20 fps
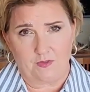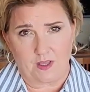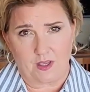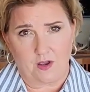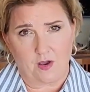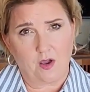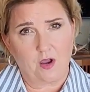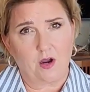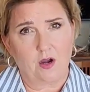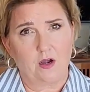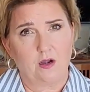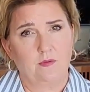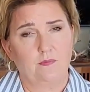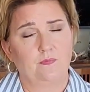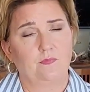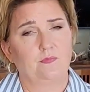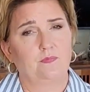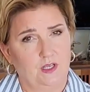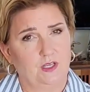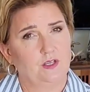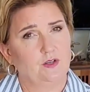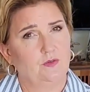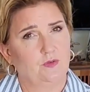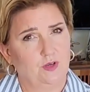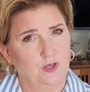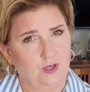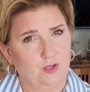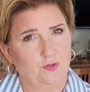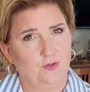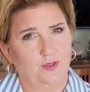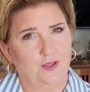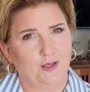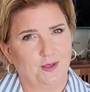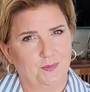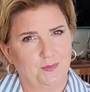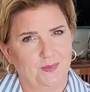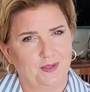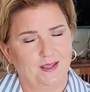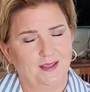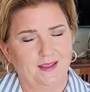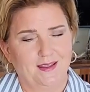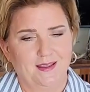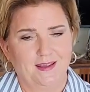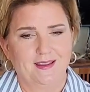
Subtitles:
they are. You need to renew them.